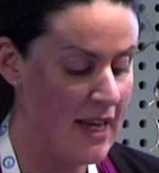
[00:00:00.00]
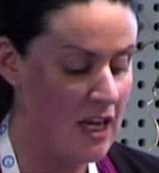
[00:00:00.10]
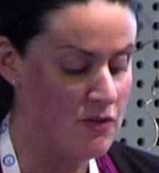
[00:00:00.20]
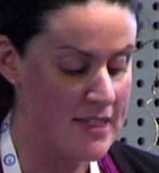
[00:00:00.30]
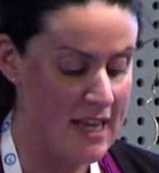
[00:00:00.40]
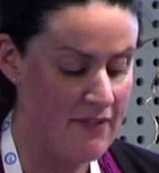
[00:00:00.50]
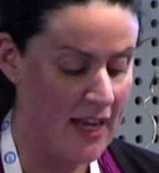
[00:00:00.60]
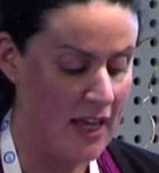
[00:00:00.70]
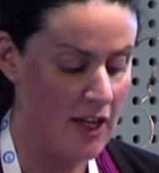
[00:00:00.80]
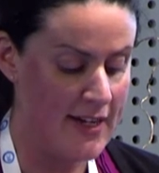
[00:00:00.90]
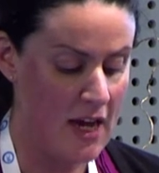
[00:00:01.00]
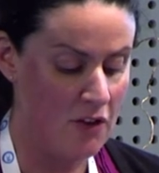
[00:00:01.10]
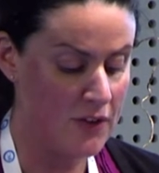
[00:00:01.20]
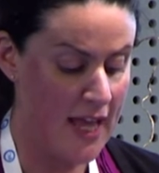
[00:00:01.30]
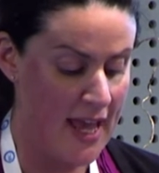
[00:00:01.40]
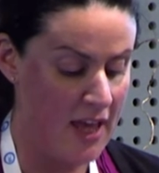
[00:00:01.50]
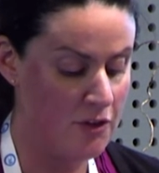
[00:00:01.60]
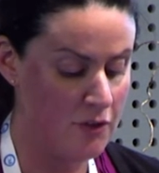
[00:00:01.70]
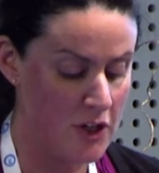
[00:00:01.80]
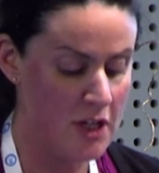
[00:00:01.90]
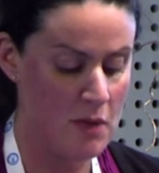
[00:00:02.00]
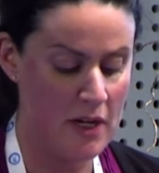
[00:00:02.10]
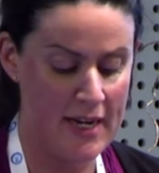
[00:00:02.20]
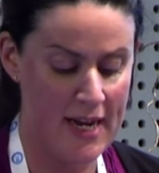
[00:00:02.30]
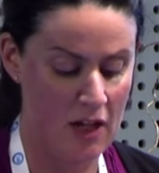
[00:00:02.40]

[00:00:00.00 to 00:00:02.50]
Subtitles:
in receiving allied health care through community